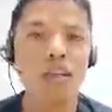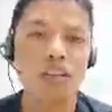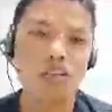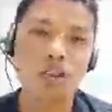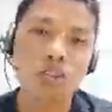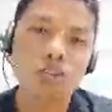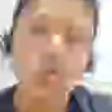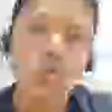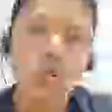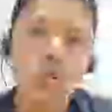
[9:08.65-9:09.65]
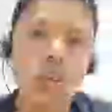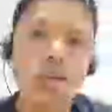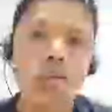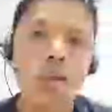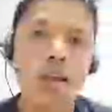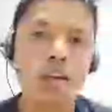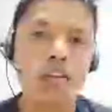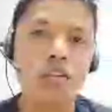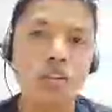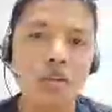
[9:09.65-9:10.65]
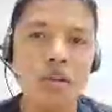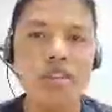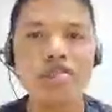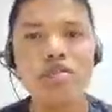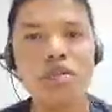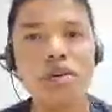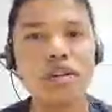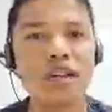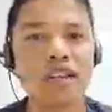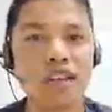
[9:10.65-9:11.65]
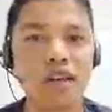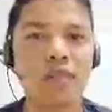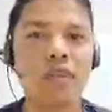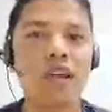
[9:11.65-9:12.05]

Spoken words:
you need to show them like you will be stronger than them,